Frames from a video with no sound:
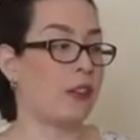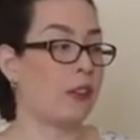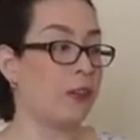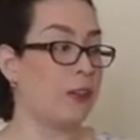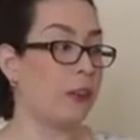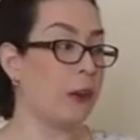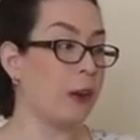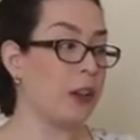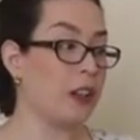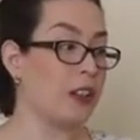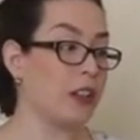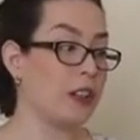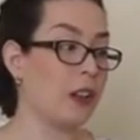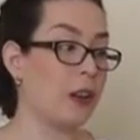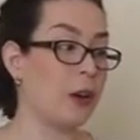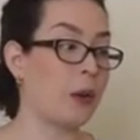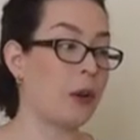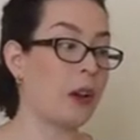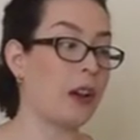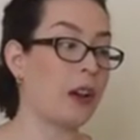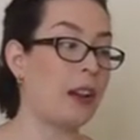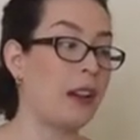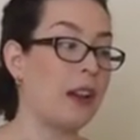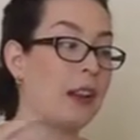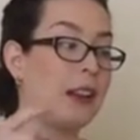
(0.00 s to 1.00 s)
First,
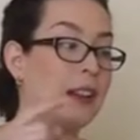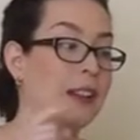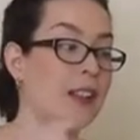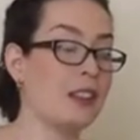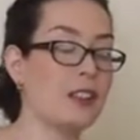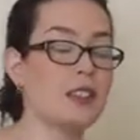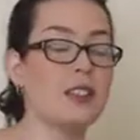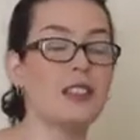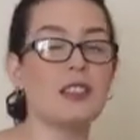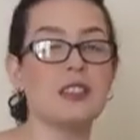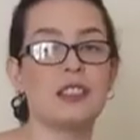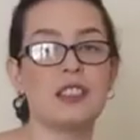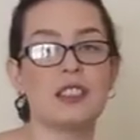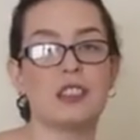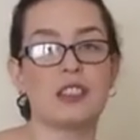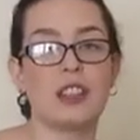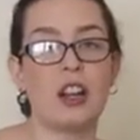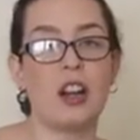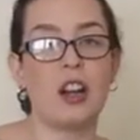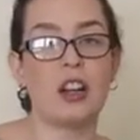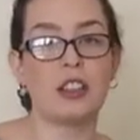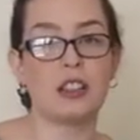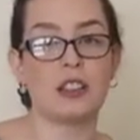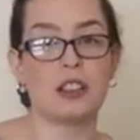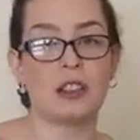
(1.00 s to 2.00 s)
it doesn't
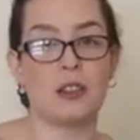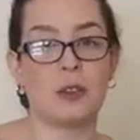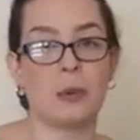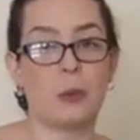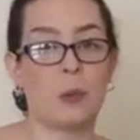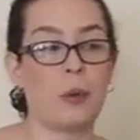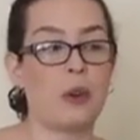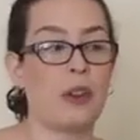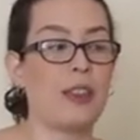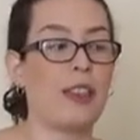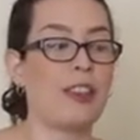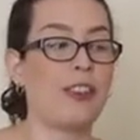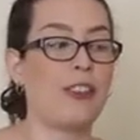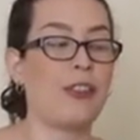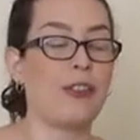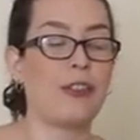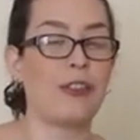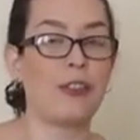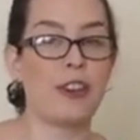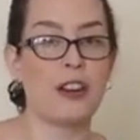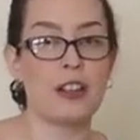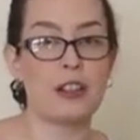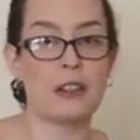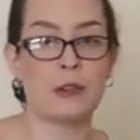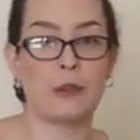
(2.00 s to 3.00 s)
start with the
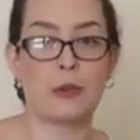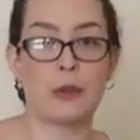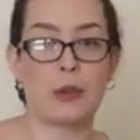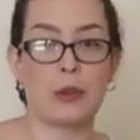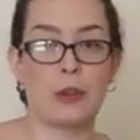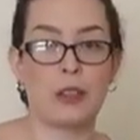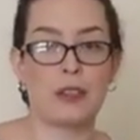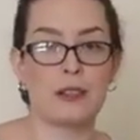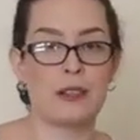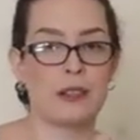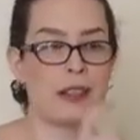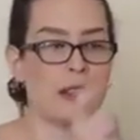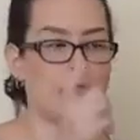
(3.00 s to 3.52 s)
first voice,